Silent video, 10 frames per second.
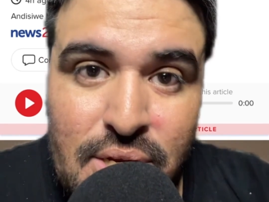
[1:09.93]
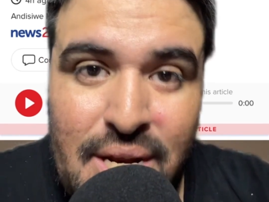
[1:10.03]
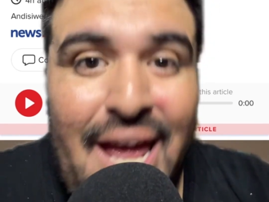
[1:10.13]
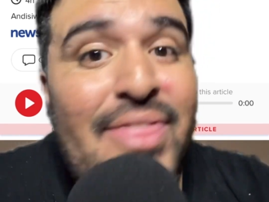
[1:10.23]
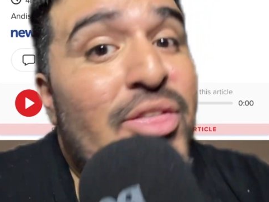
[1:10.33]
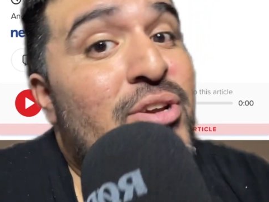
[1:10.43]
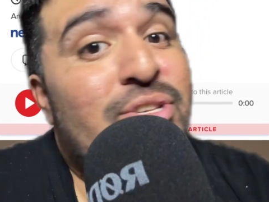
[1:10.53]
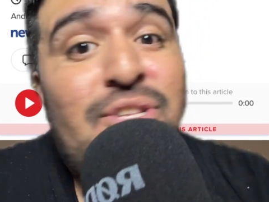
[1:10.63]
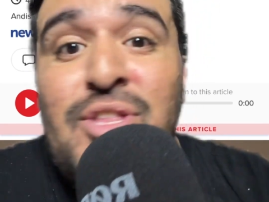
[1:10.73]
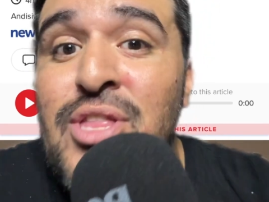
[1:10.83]
and there's
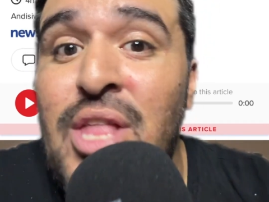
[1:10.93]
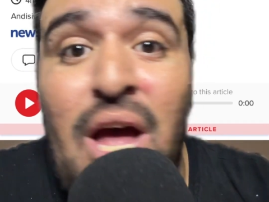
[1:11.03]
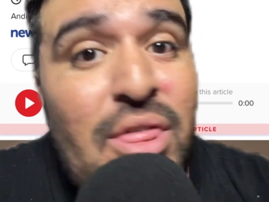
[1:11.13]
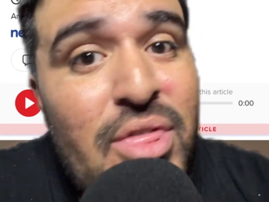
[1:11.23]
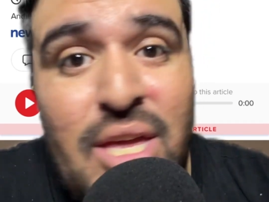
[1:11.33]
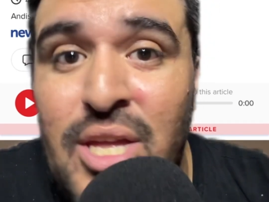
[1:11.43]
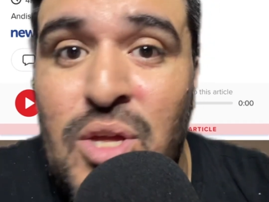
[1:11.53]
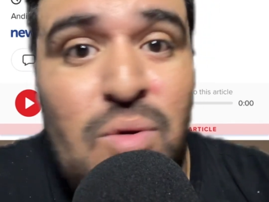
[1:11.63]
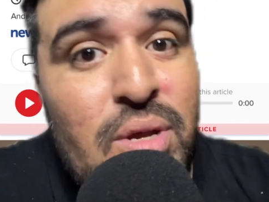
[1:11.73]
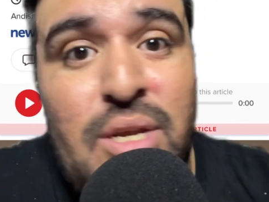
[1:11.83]
nothing you
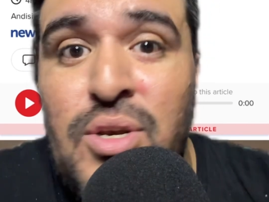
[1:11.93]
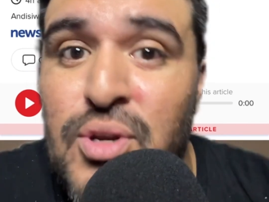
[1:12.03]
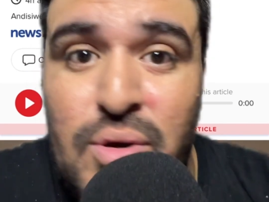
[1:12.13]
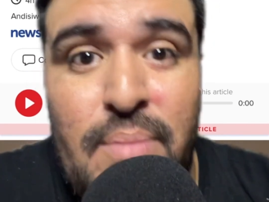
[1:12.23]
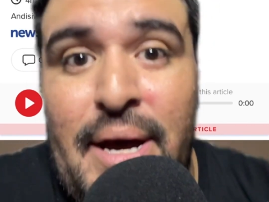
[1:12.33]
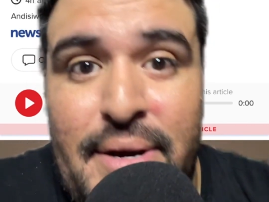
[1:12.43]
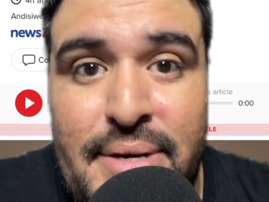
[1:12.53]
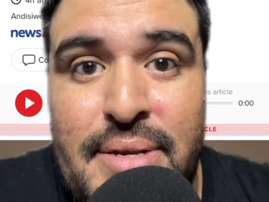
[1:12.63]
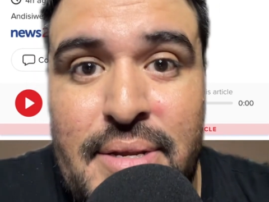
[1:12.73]
can do about it.